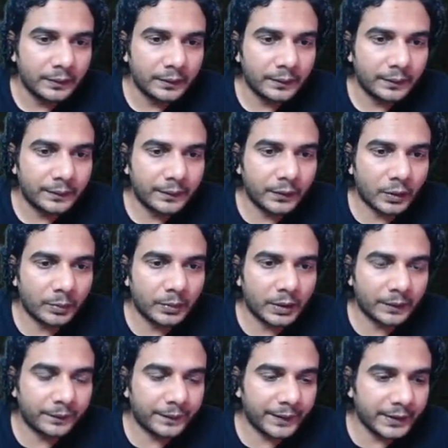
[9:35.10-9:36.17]
from a
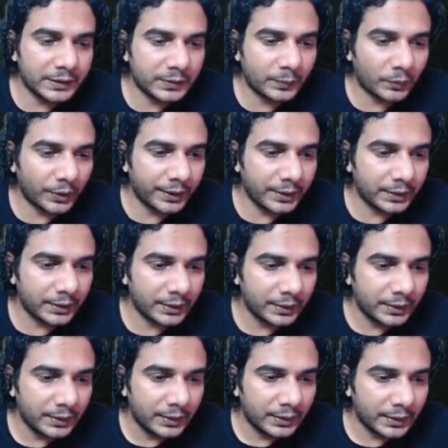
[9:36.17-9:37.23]
fixed point
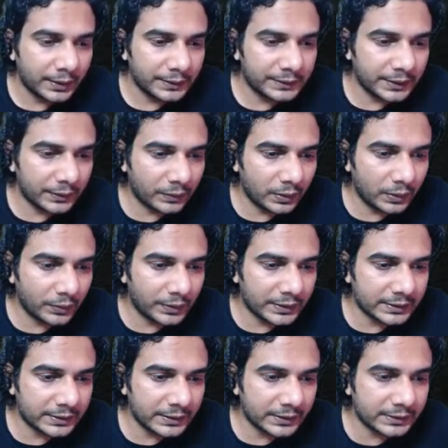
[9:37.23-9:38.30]
is equal to
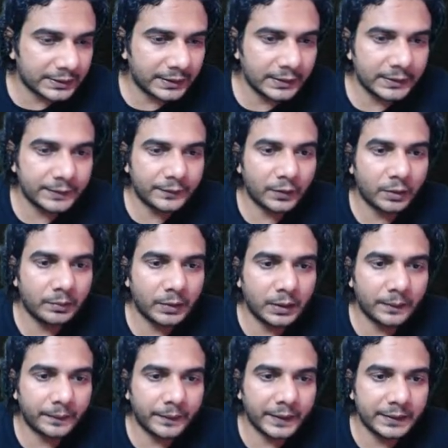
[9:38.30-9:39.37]
its distance from a
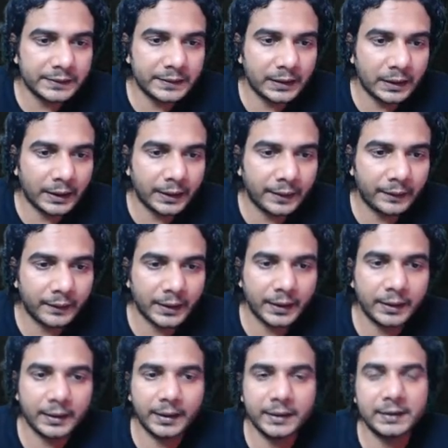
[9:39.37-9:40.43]
fixed line, right?
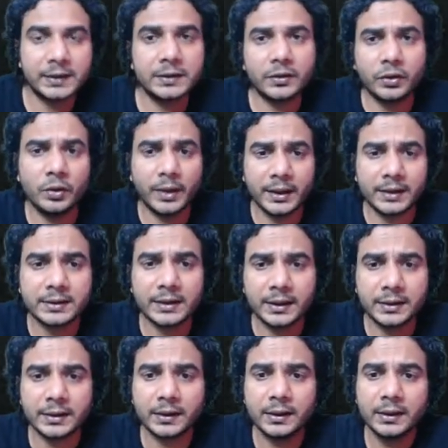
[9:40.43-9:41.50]
X is equal to minus a
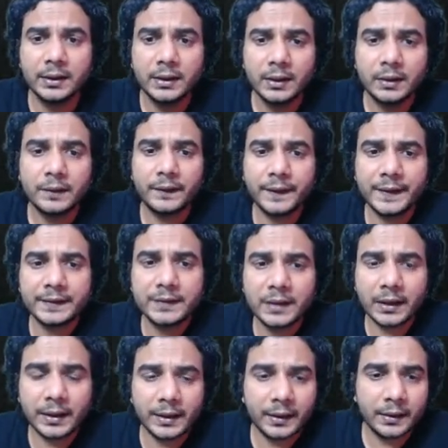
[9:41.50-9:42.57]
is a fixed
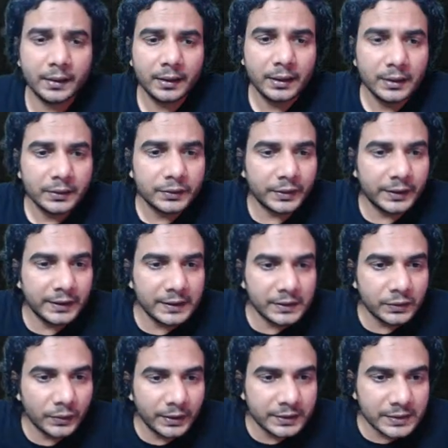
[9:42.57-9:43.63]
line. So these
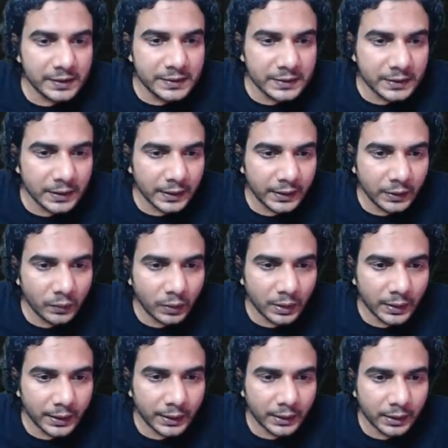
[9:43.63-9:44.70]
two distances are equal,
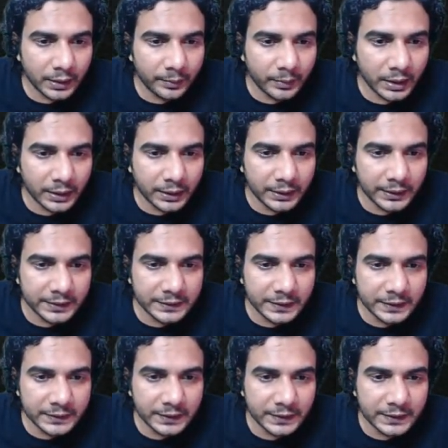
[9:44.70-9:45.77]
right? I'm marking these
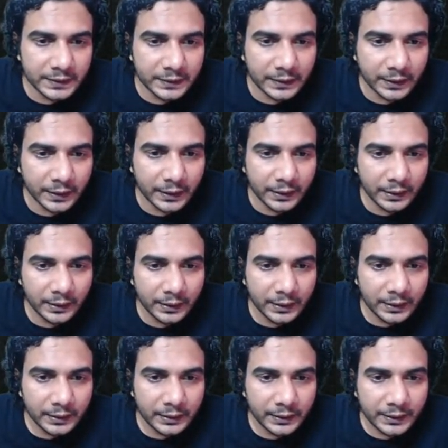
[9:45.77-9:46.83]
distances again.
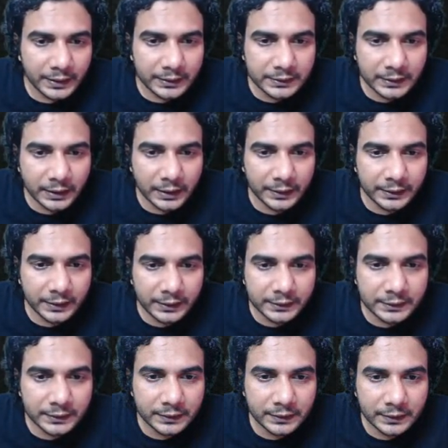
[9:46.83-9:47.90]
This and
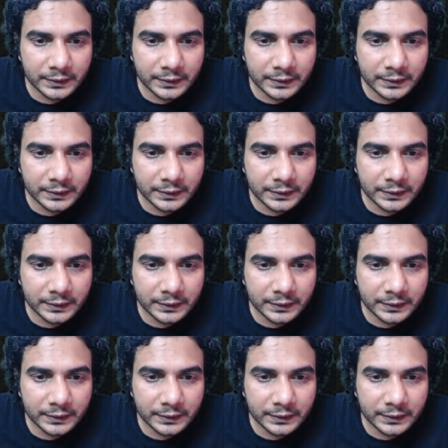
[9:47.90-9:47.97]
this.